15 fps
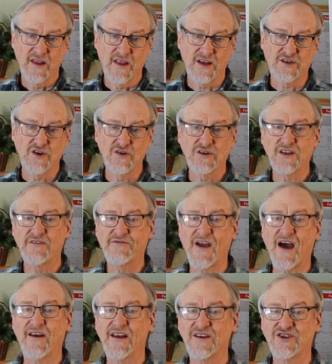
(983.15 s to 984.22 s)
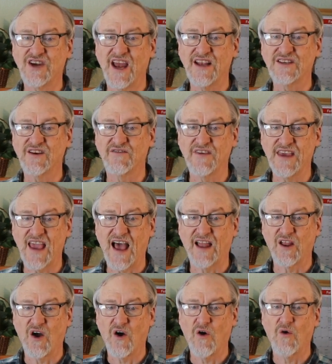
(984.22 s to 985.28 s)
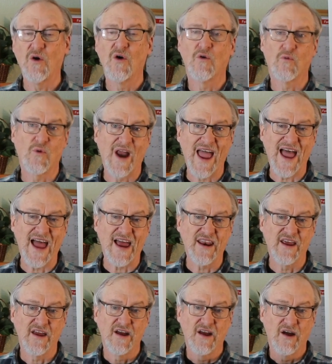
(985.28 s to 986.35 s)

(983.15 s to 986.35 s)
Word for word: that's usually found in shades of yellow, red,